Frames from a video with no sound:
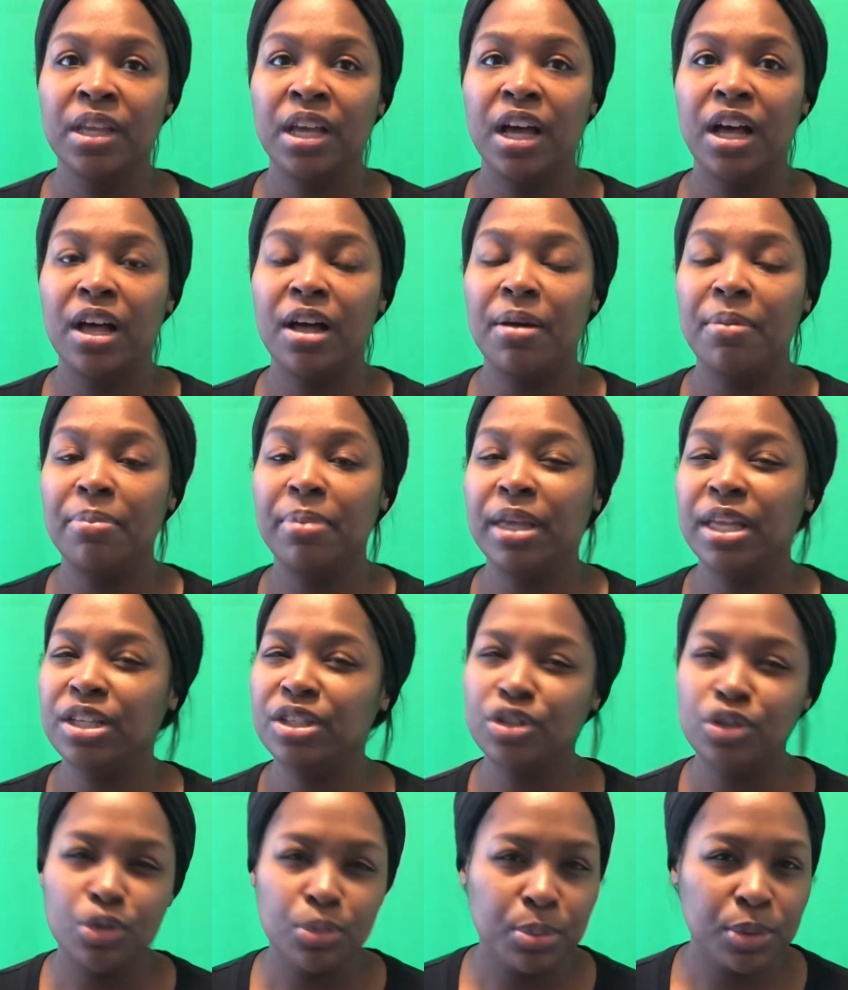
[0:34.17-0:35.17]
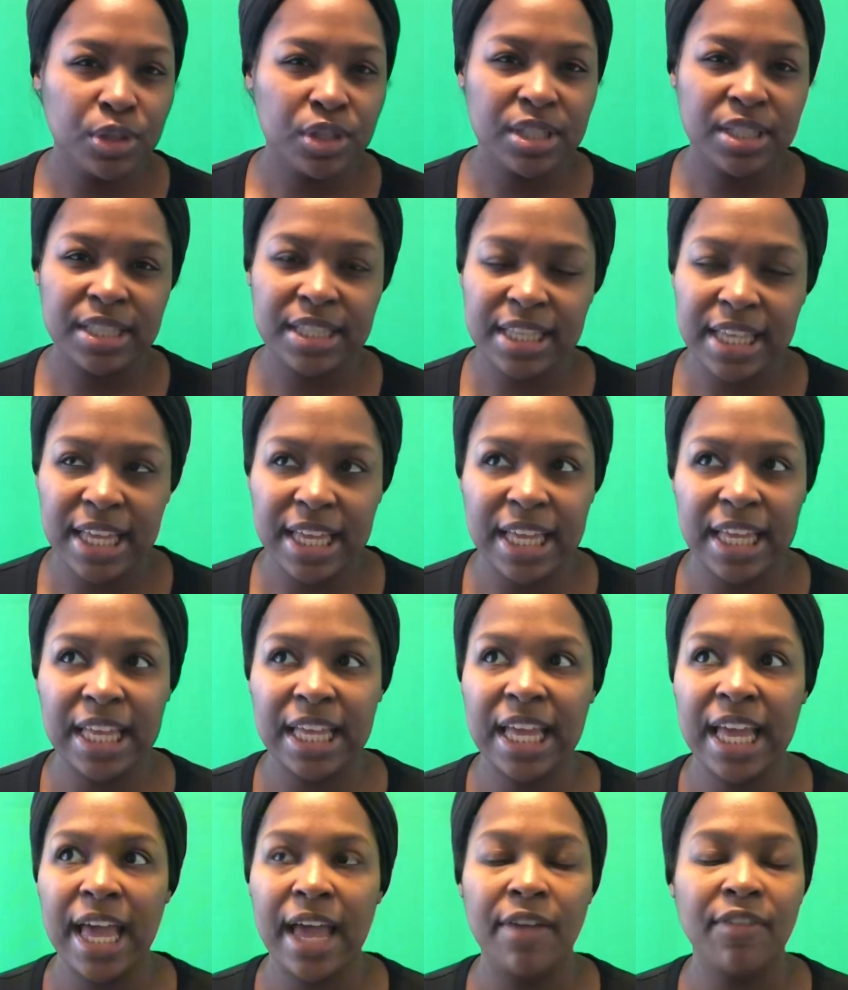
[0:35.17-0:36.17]
um, being super sick
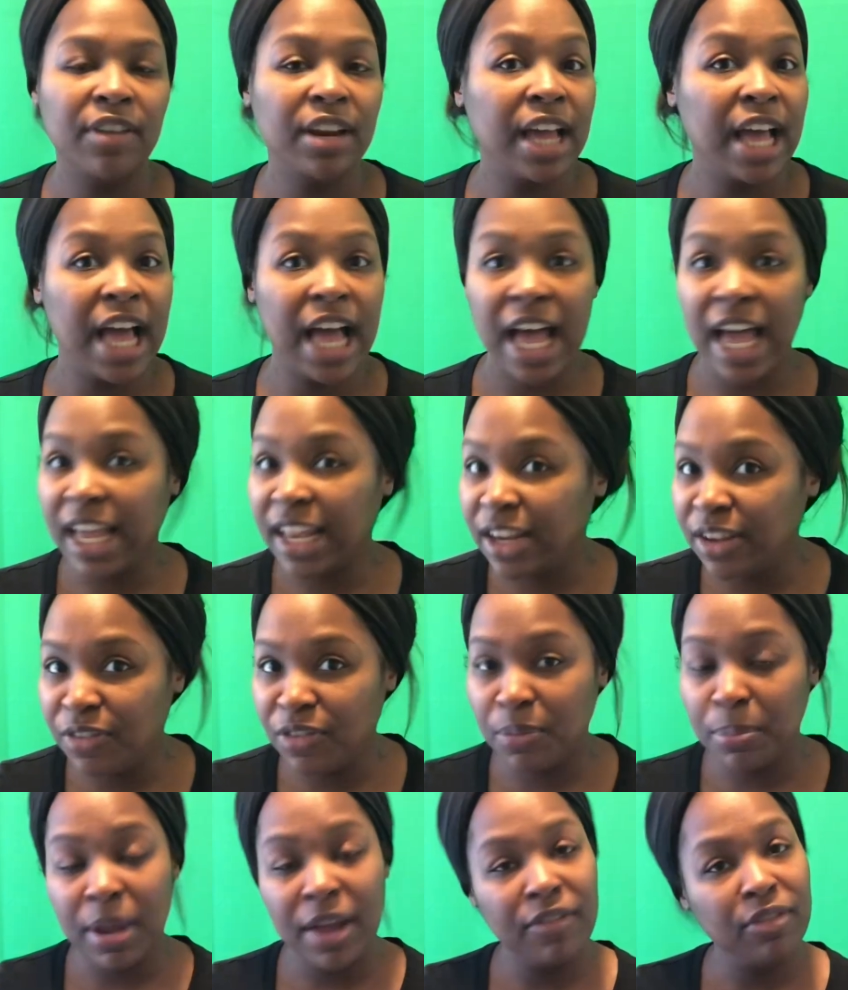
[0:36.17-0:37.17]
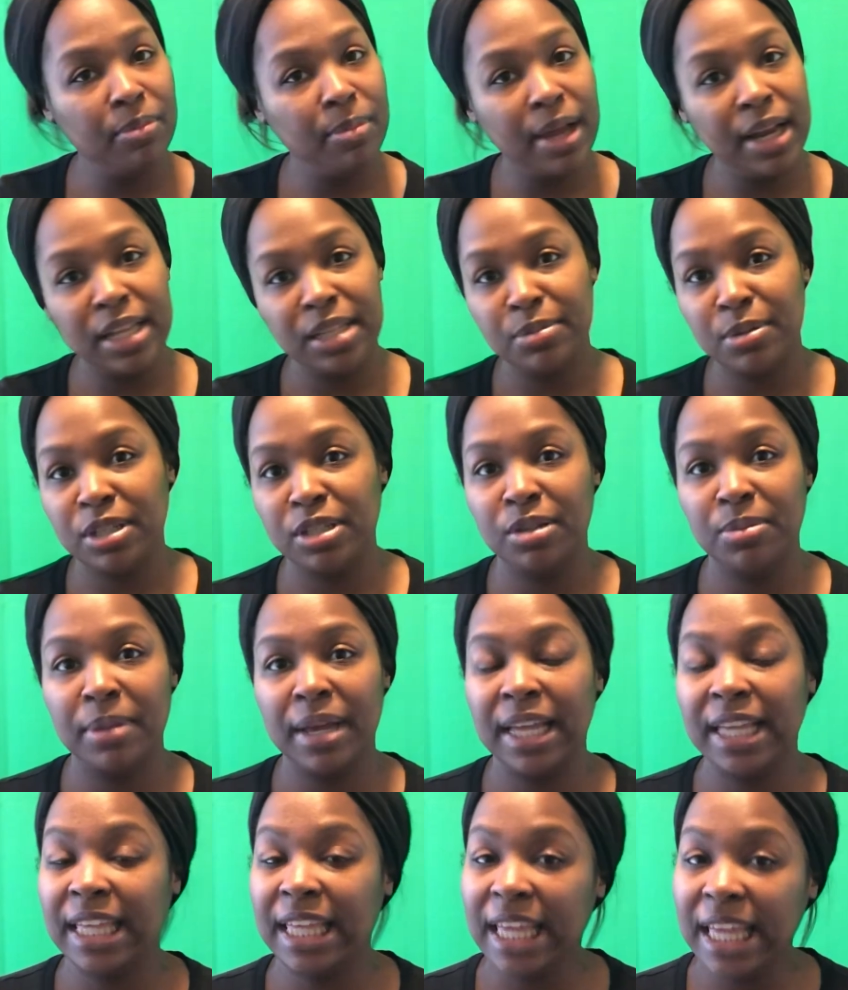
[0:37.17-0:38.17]
having to hide it from everybody especially
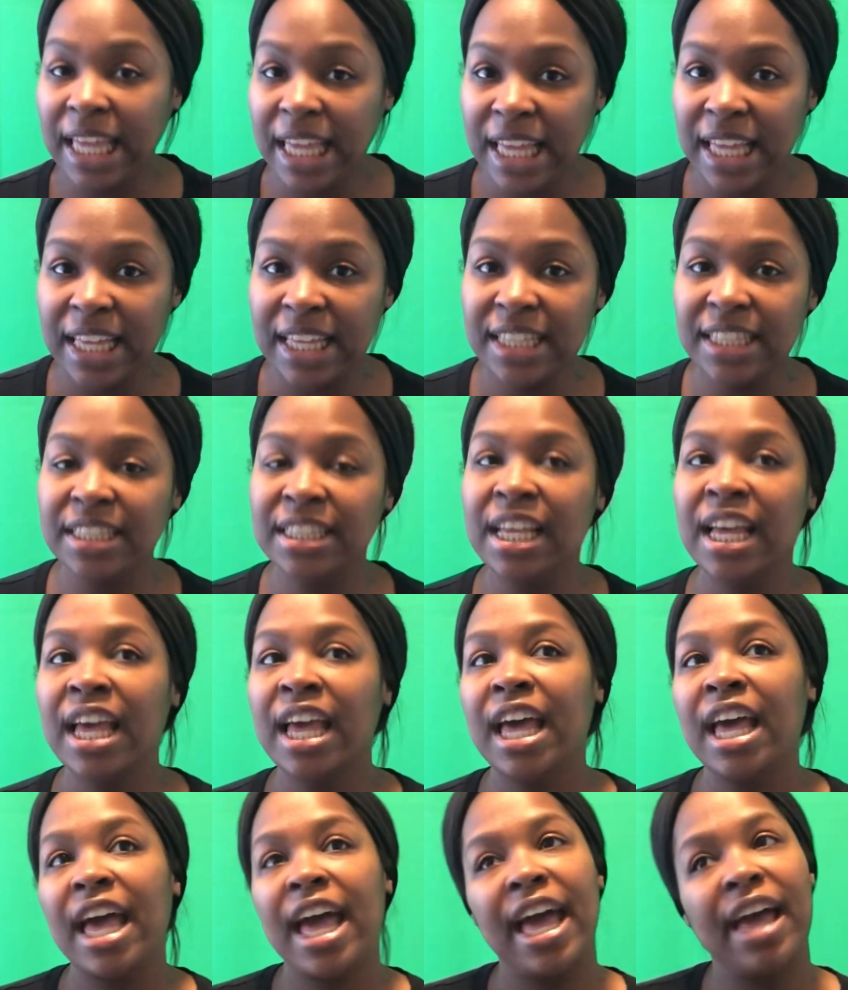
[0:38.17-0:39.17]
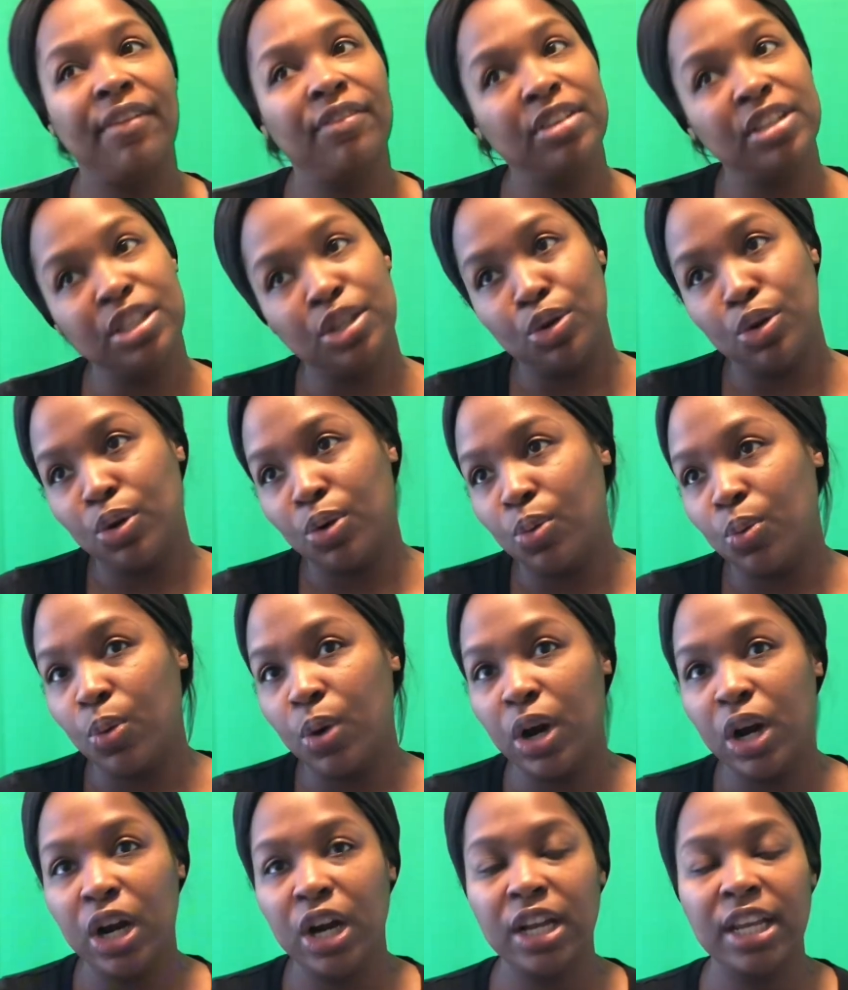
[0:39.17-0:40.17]
my kids having to still go to
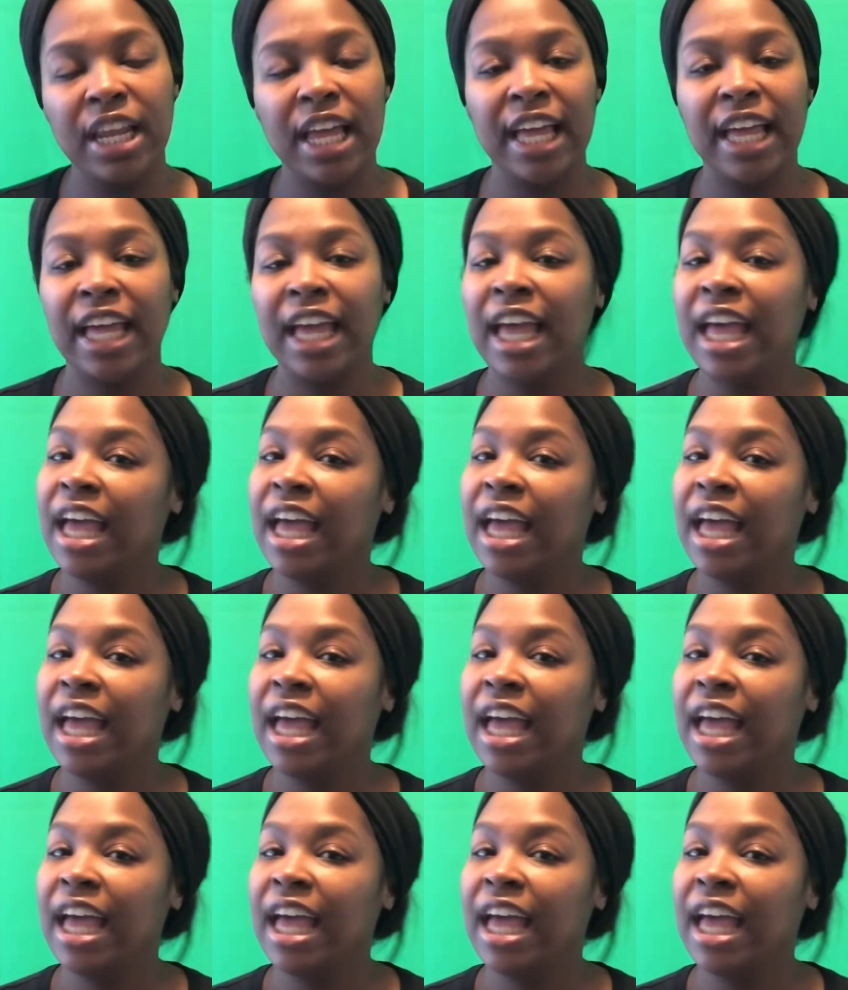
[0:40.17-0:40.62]
work like